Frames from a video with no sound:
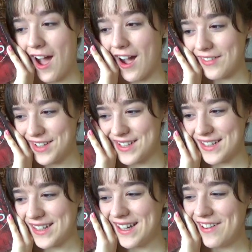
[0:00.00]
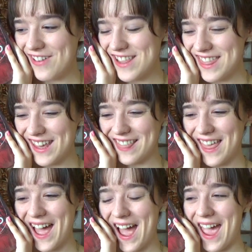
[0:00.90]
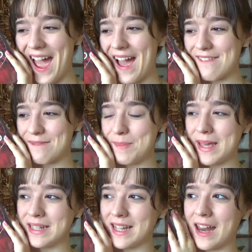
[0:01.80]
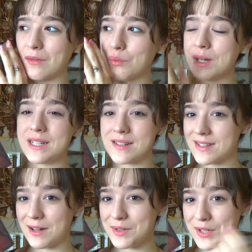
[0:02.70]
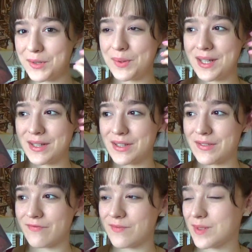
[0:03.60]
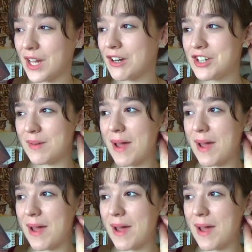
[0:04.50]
Obviously, one thing that I have been kind of witness now to is Sarah J.